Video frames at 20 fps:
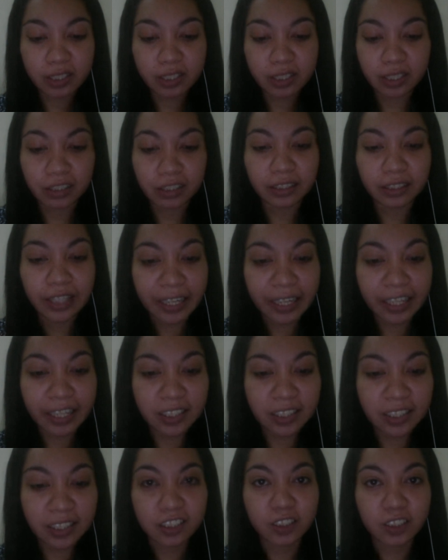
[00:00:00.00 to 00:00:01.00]

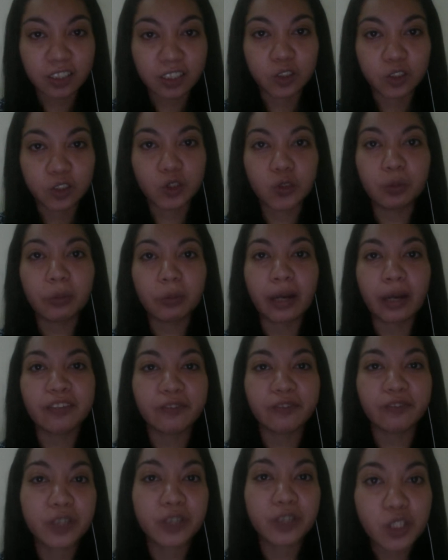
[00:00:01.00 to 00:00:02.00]
link to
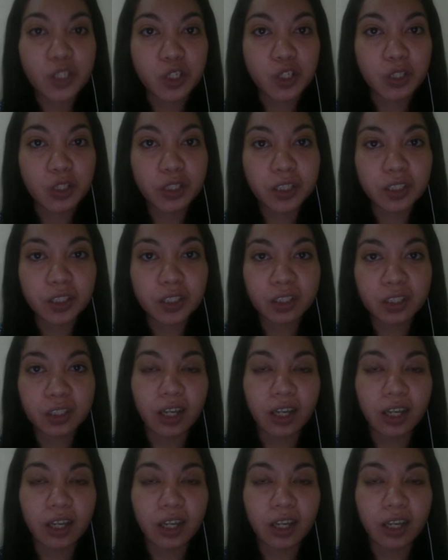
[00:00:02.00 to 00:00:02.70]
my future